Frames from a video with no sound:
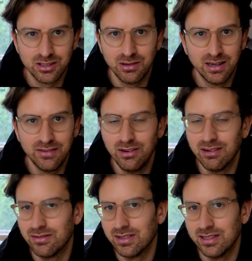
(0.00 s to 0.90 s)
So if you
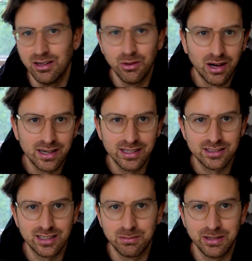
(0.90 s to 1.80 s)
have no
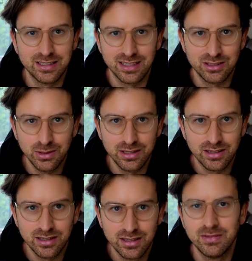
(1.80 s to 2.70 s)
audience on a place like
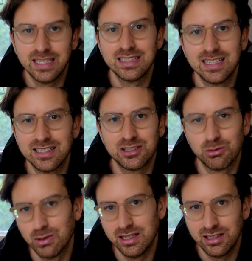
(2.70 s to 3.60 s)
Twitter, LinkedIn is
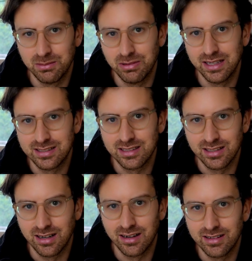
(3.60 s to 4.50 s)
a really good place to
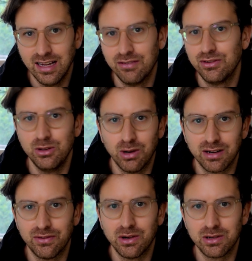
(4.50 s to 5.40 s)
start if you
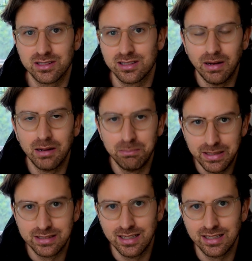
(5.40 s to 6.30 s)
want to focus on
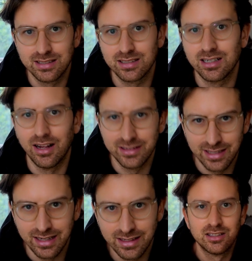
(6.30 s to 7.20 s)
business
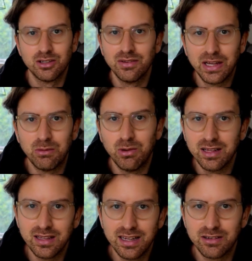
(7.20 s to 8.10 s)
content. So if that
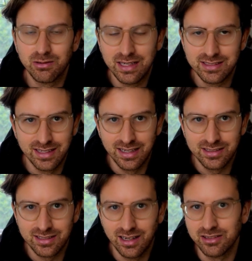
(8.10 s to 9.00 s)
one-liner
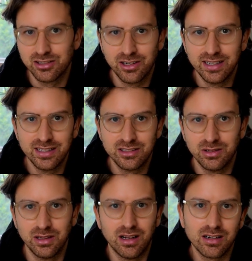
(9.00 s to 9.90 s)
resonates, I'll turn it into a
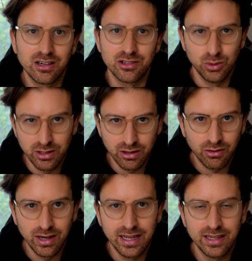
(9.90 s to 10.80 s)
longer Twitter
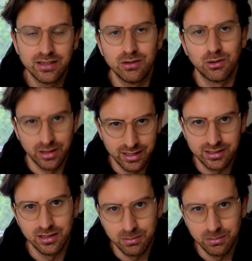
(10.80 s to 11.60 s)
thread or LinkedIn